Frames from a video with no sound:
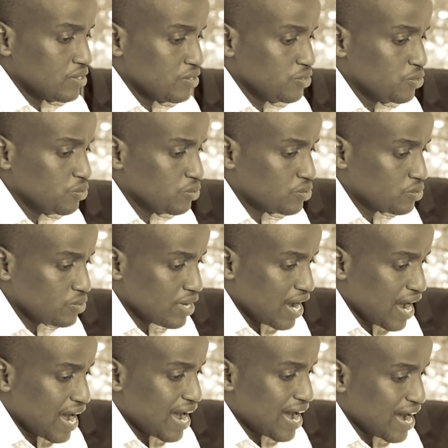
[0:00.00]
you
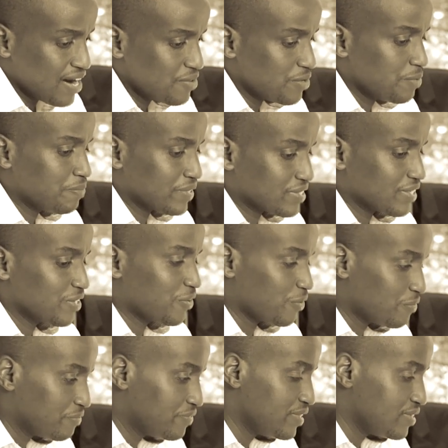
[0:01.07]
are 100%
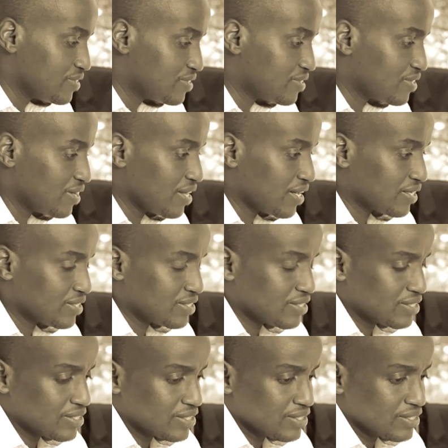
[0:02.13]
convinced that
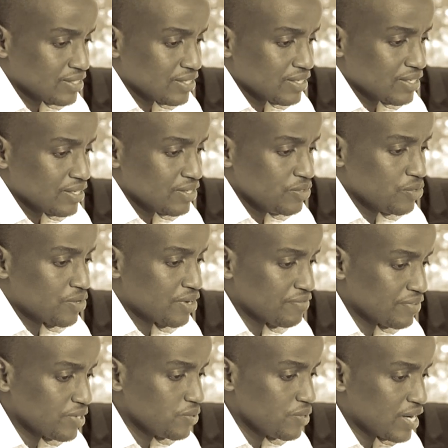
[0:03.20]
your
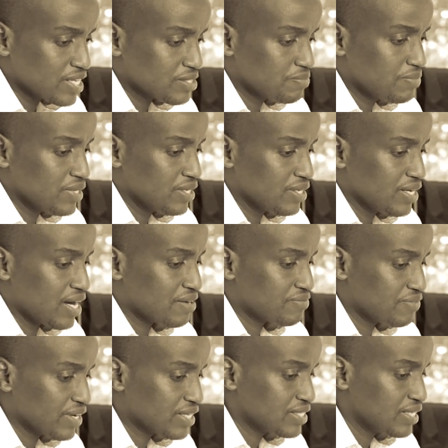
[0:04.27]
revenue has been
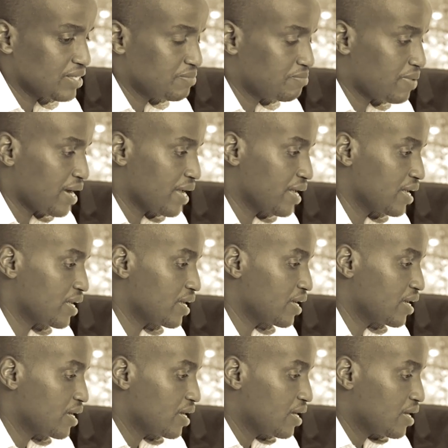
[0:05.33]
affected by
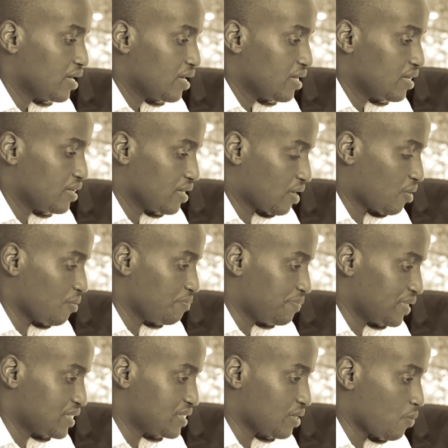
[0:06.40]
the
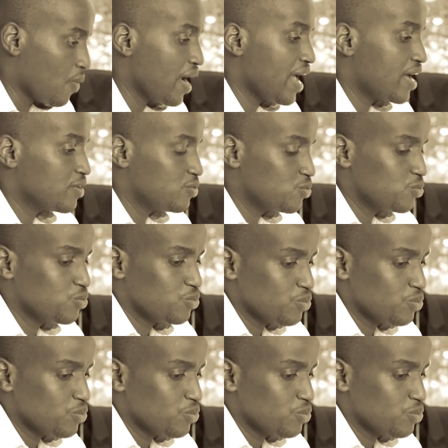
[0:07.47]
competitor. Why are you